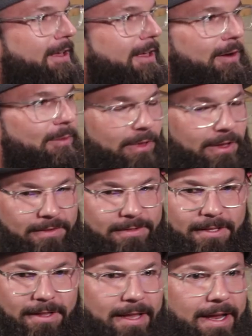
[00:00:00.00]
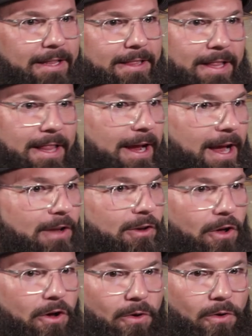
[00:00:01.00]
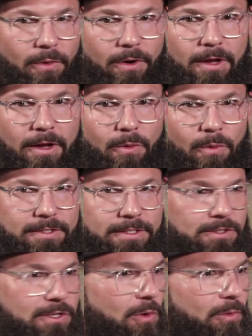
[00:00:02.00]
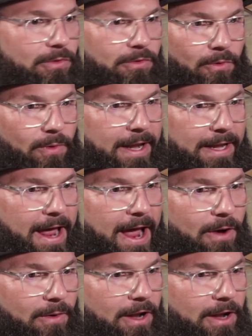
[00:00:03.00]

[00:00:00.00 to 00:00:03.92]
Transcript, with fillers: I'm going to leave it to the lady that like I know what she's going through right now,